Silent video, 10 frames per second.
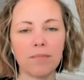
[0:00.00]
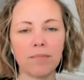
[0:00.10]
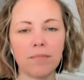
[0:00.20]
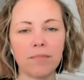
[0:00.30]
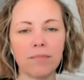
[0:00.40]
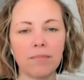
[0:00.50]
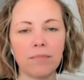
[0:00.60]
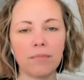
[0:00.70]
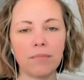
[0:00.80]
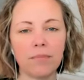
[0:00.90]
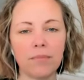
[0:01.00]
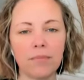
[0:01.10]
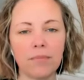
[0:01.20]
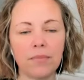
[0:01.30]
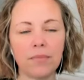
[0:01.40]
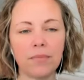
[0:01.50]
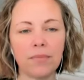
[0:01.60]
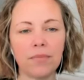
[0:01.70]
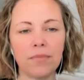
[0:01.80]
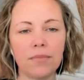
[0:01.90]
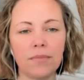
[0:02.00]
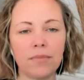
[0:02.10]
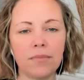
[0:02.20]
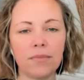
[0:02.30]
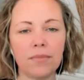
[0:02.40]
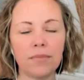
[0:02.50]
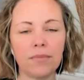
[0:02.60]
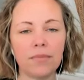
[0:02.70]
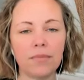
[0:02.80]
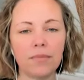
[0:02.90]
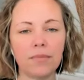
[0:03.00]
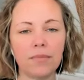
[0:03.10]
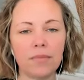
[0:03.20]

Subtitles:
(no one is talking)